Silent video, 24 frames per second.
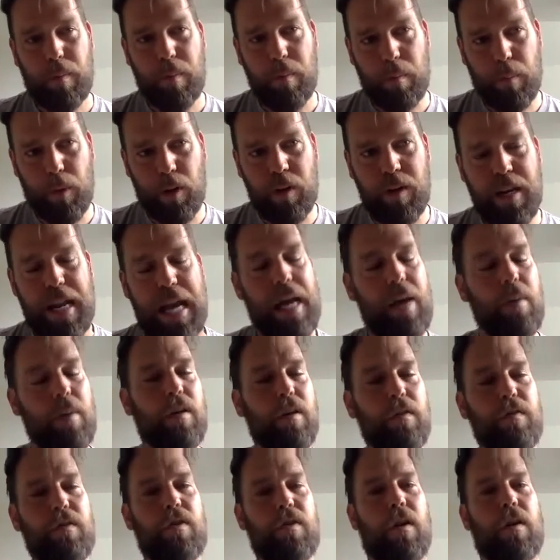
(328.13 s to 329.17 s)
But now
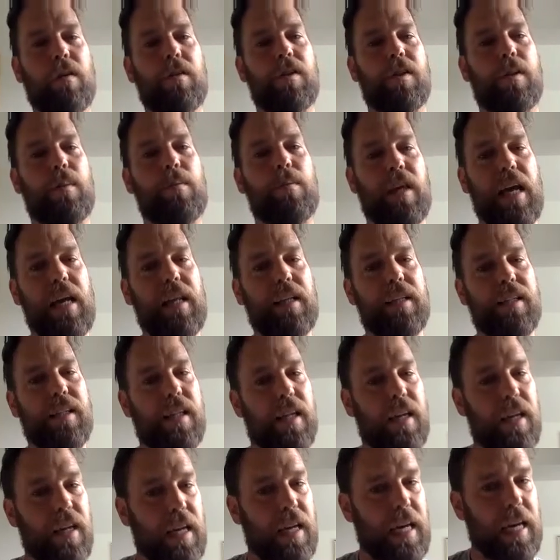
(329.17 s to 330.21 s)
you've drawn something else
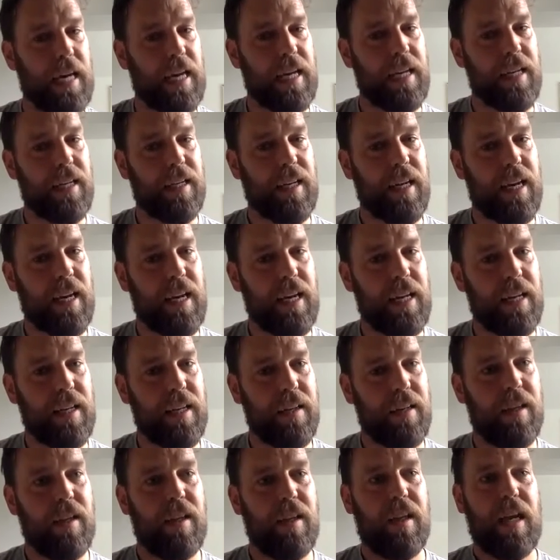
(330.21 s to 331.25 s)
here
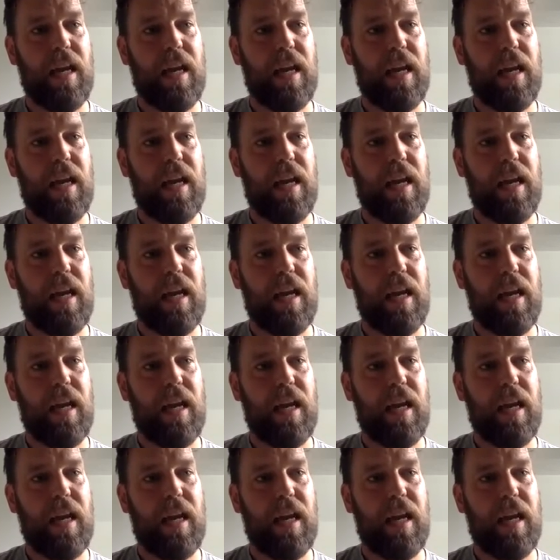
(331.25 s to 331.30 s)
in